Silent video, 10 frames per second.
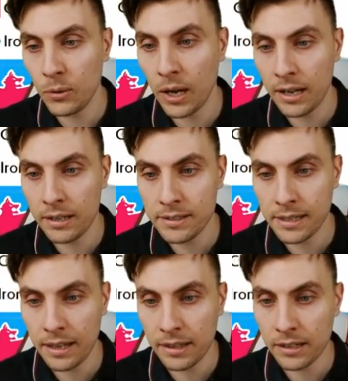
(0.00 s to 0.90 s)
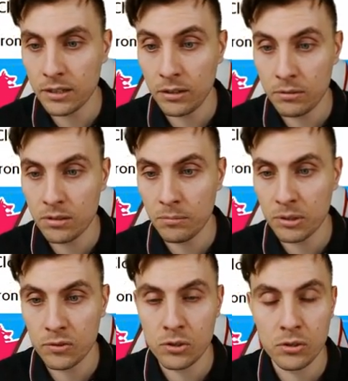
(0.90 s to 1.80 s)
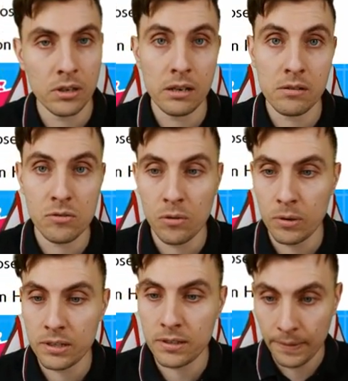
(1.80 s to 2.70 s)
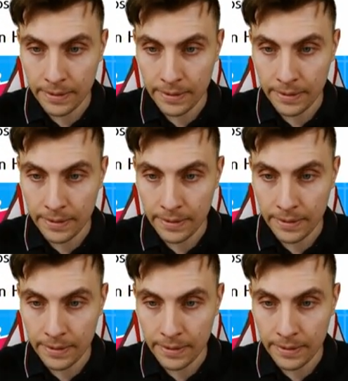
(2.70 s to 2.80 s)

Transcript: And uh, thank you so much for tuning in as always.